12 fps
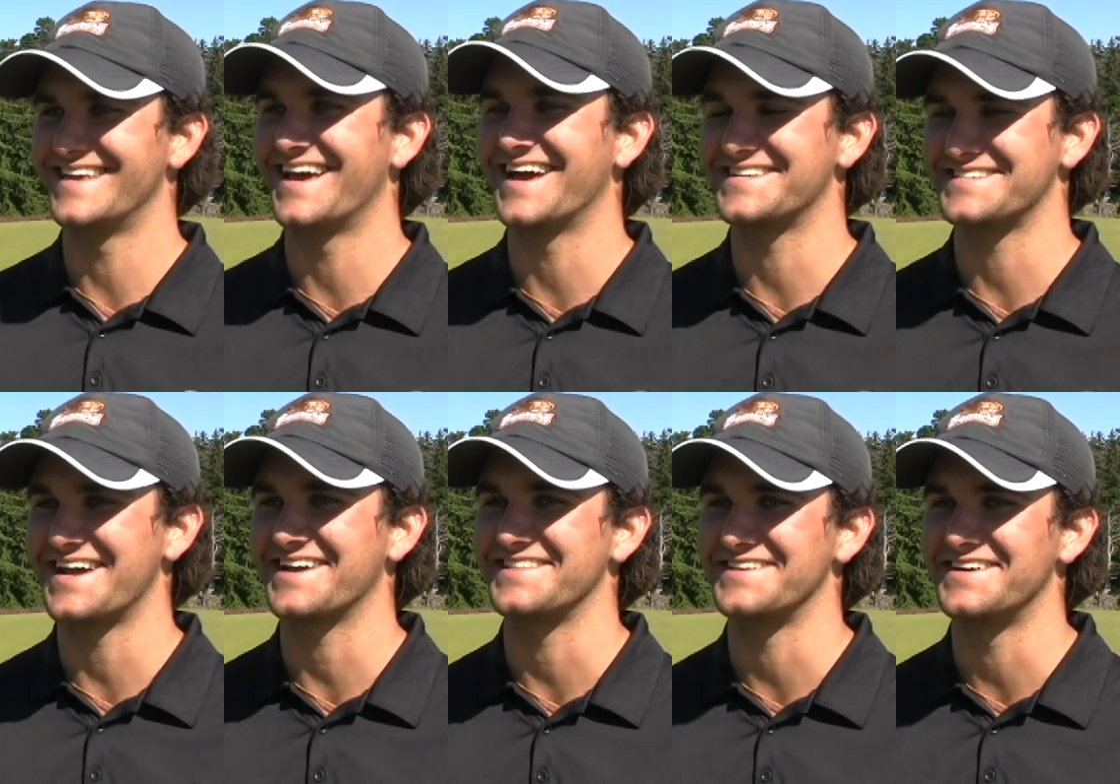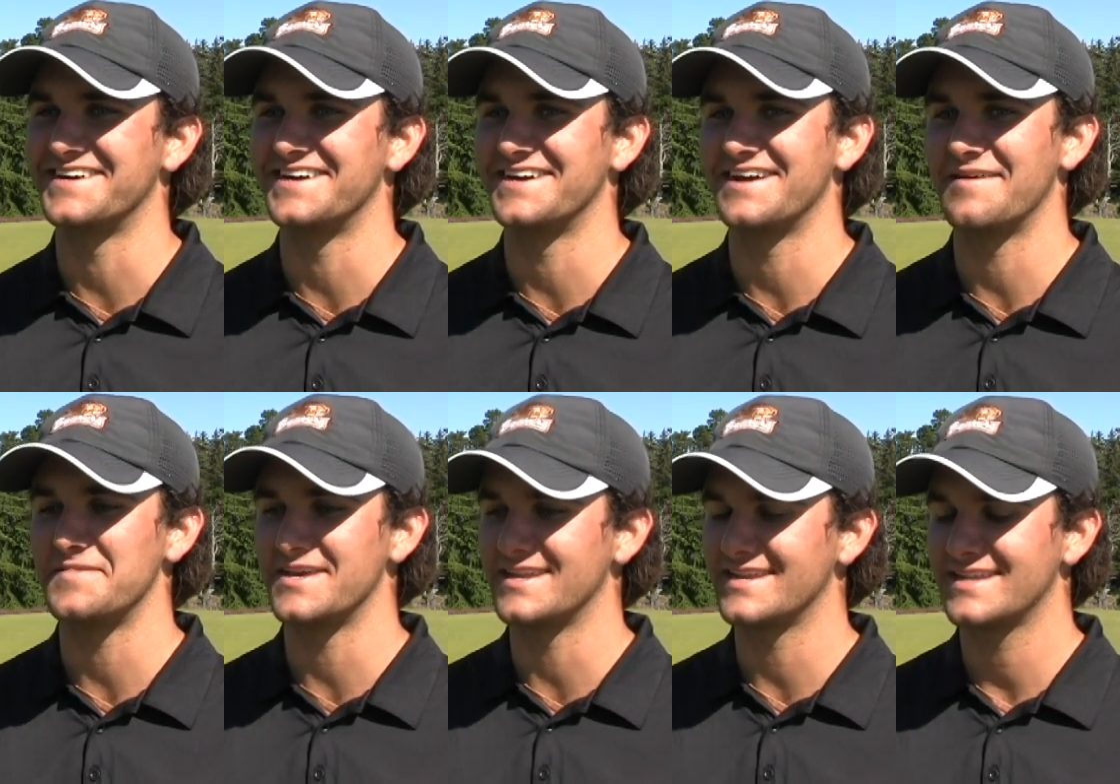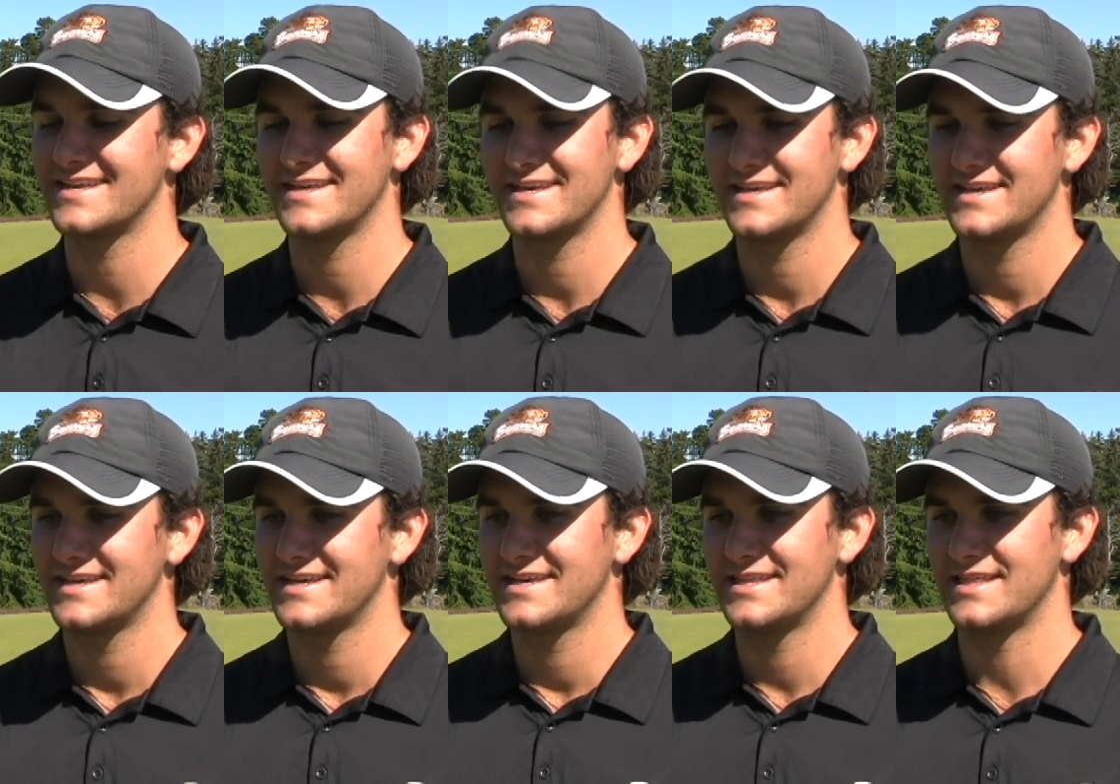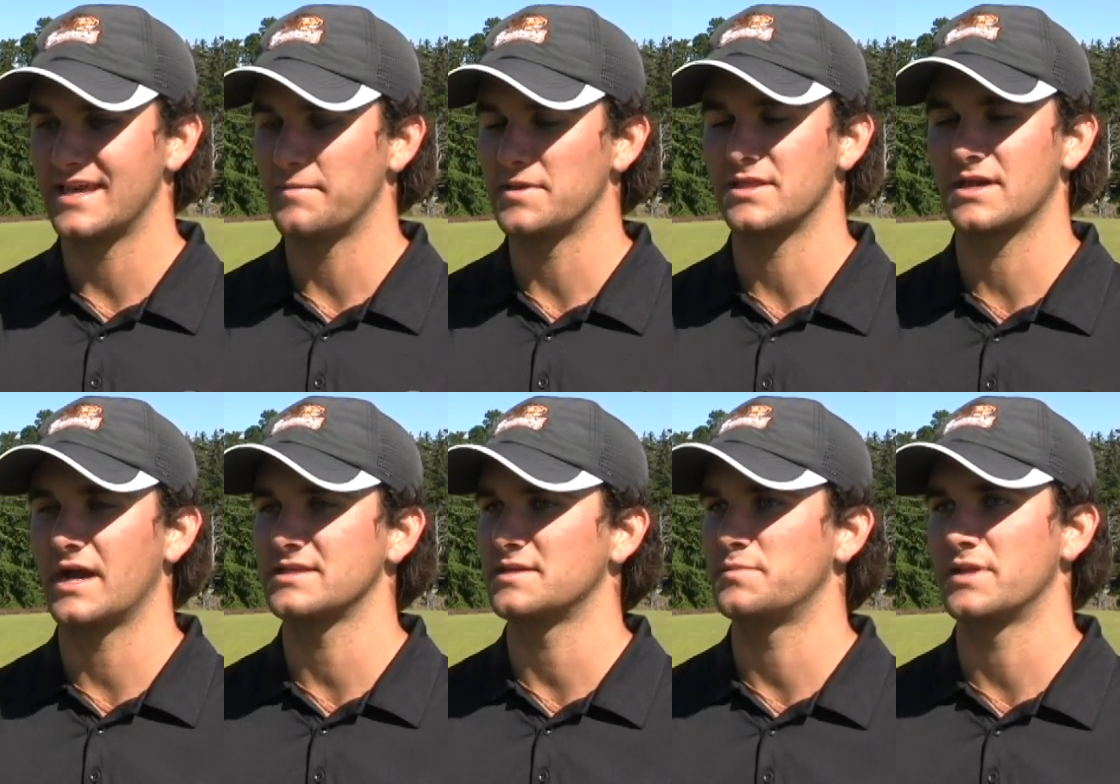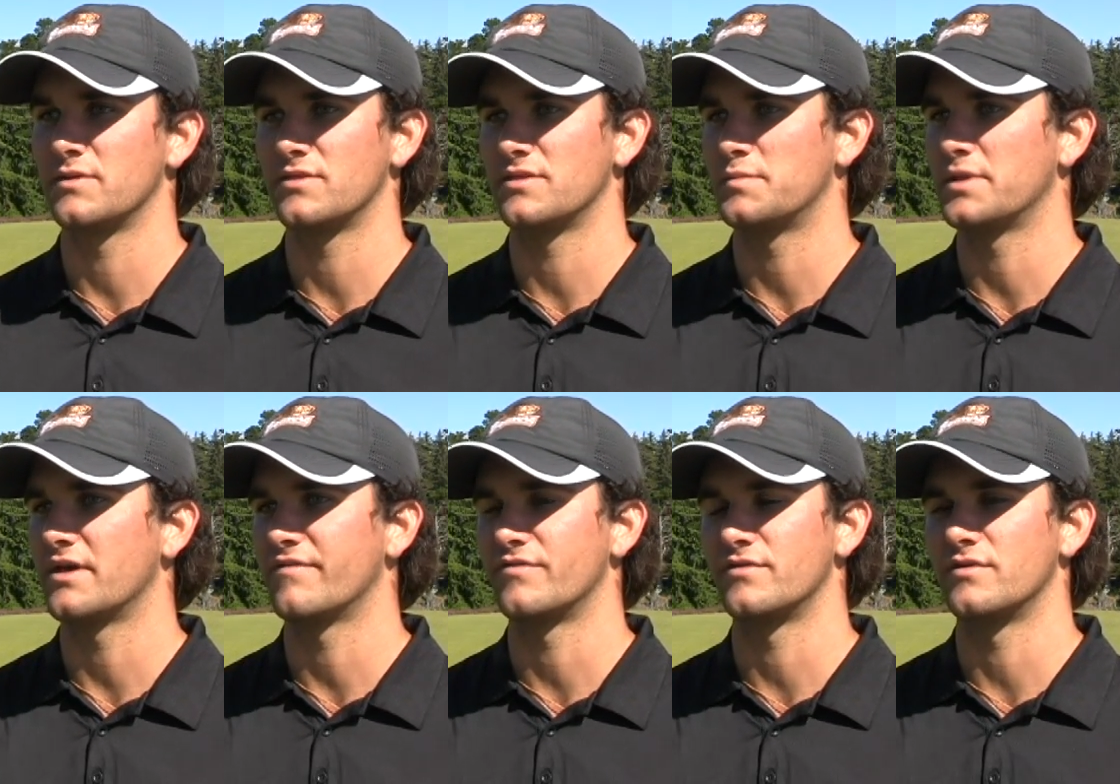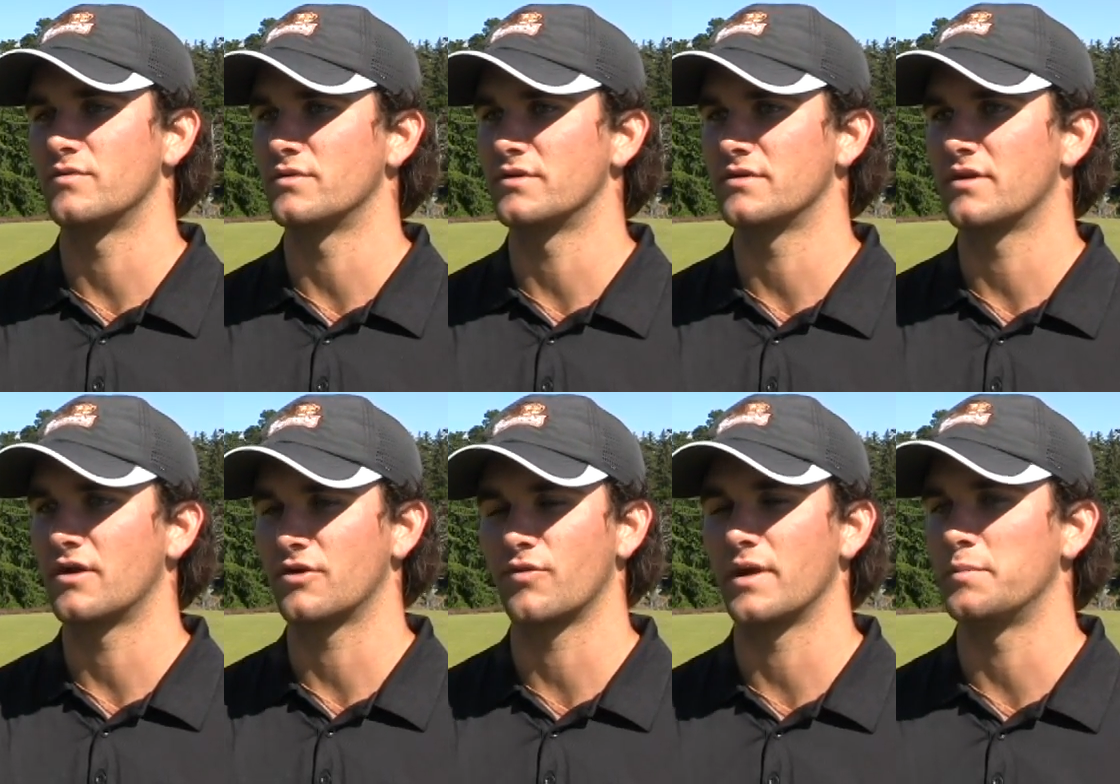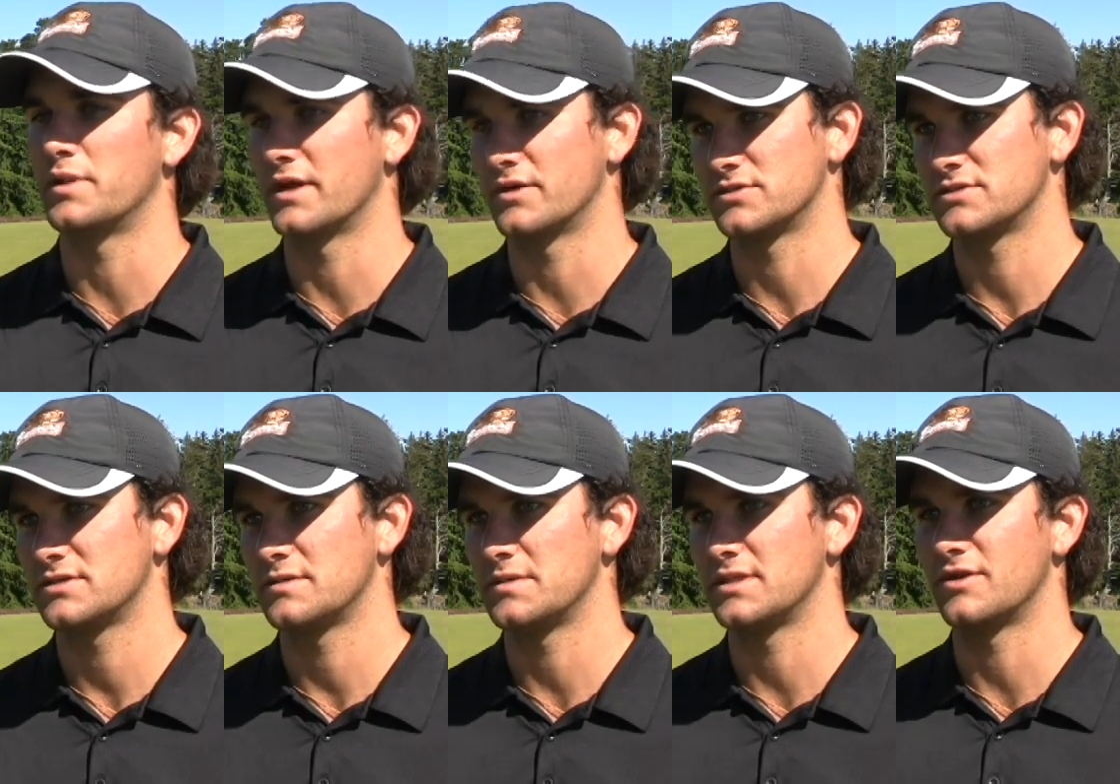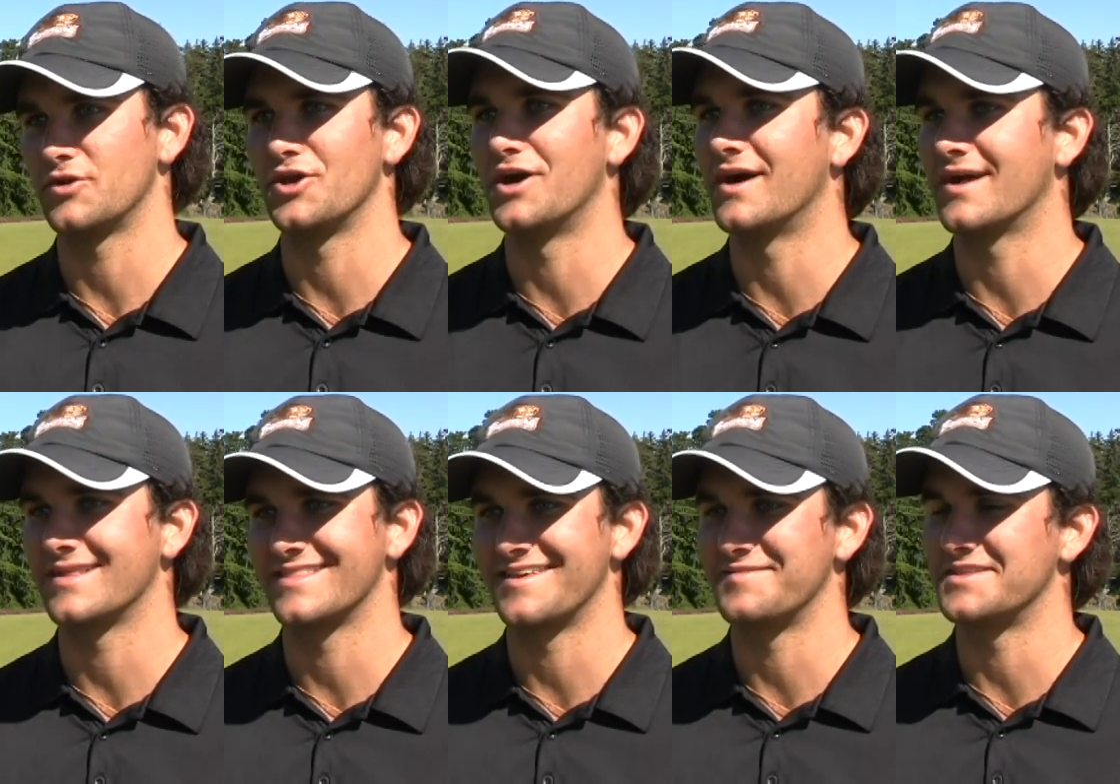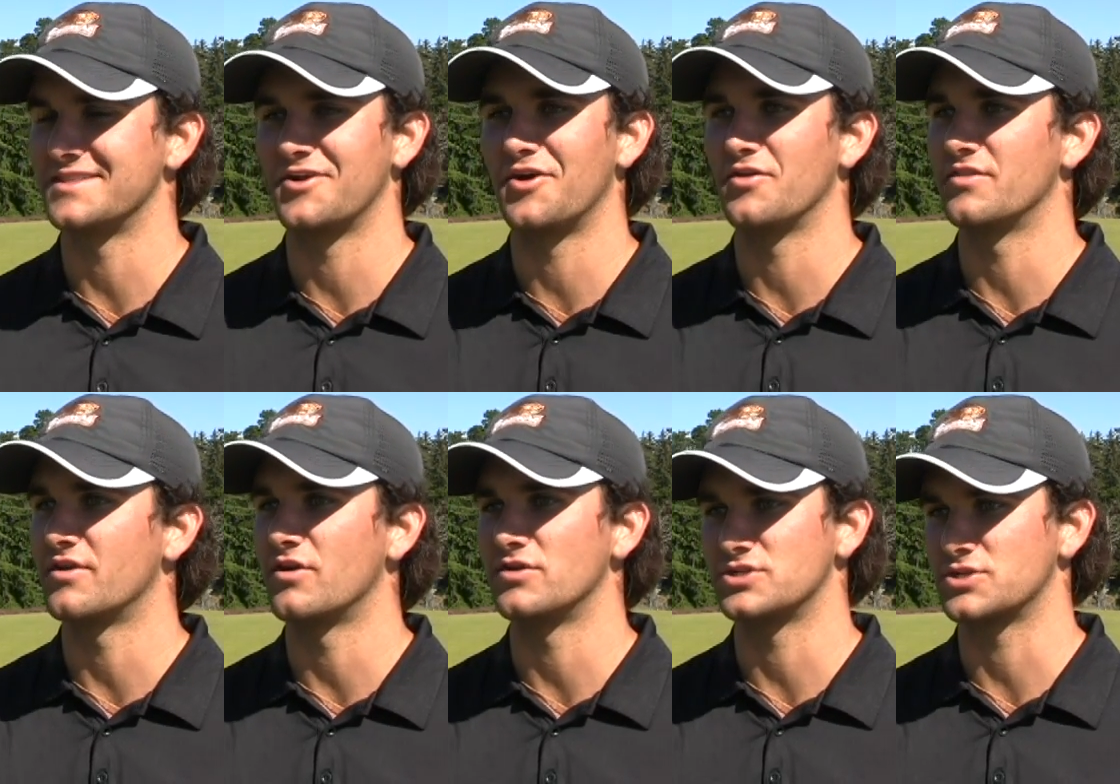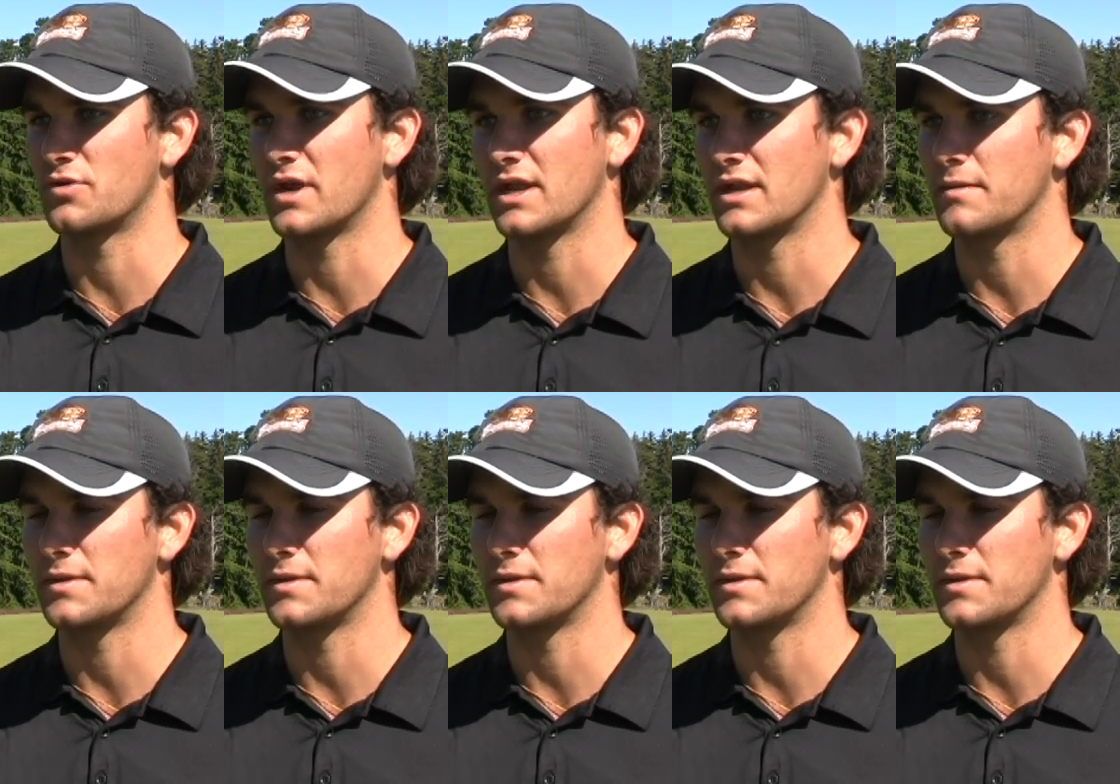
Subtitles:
Yeah, exactly. I mean, the guys I play with in the playoff are great players. I mean, they're young, and I mean, they're all just great.